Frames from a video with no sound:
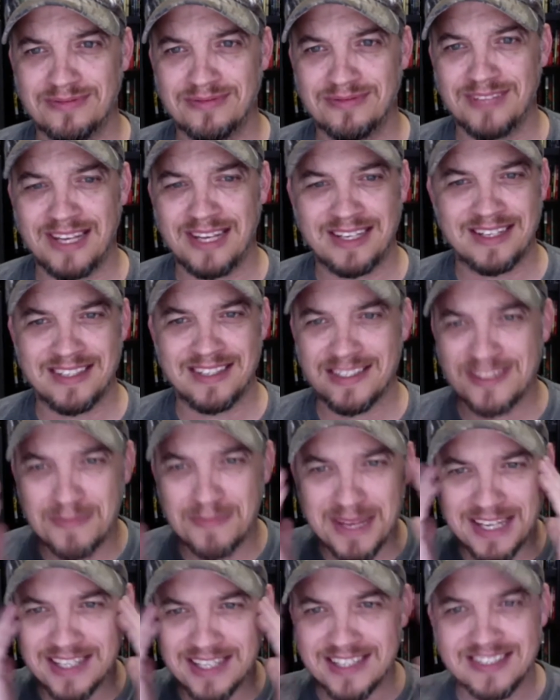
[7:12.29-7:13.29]
Like, it doesn't
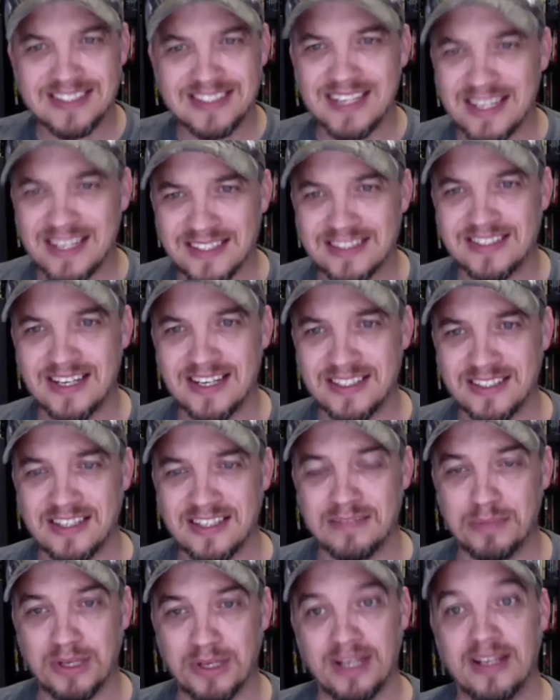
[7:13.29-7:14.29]
make any sense, does it?
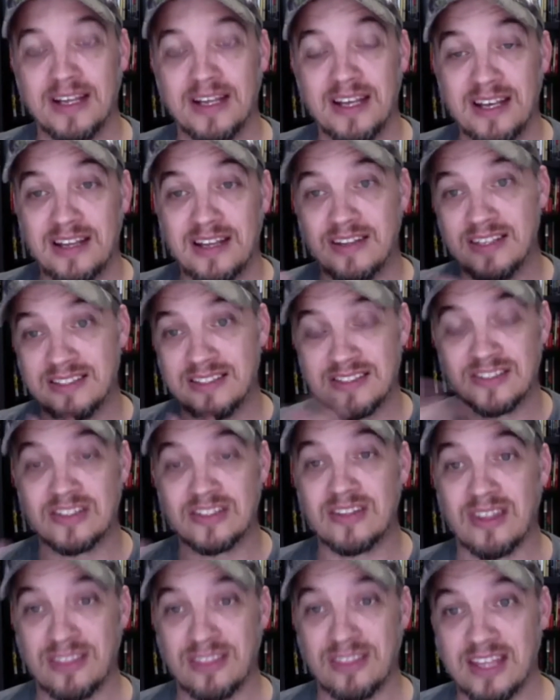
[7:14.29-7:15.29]
But this is
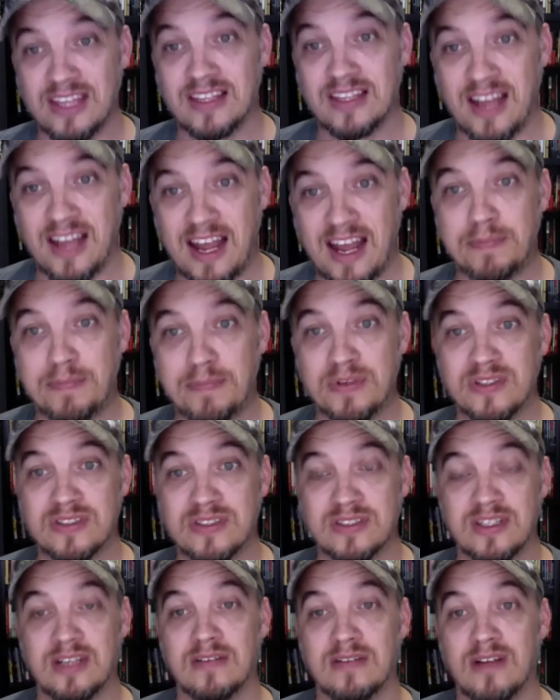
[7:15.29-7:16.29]
the thing that happens,
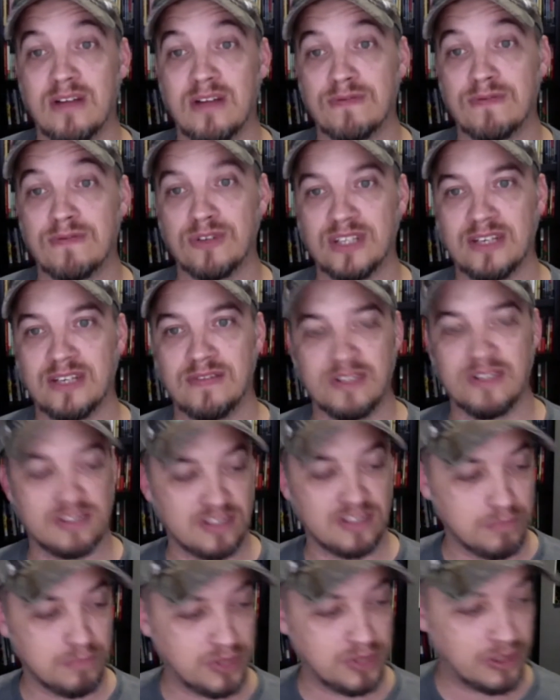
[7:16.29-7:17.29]
that unforgiveness
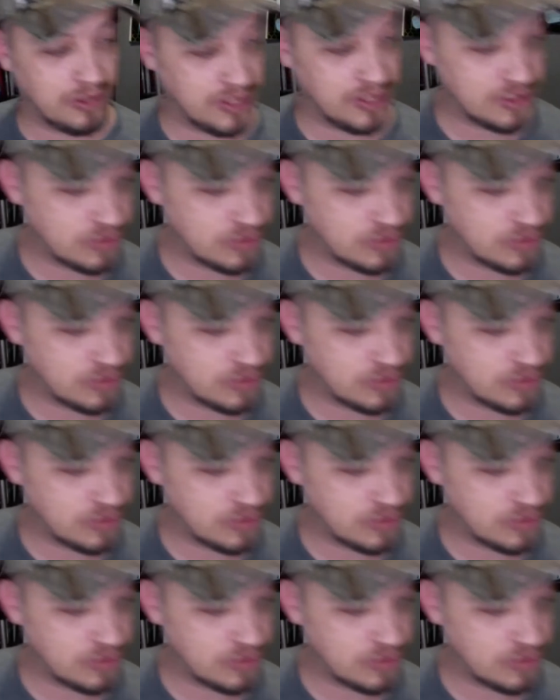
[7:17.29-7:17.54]
and bitterness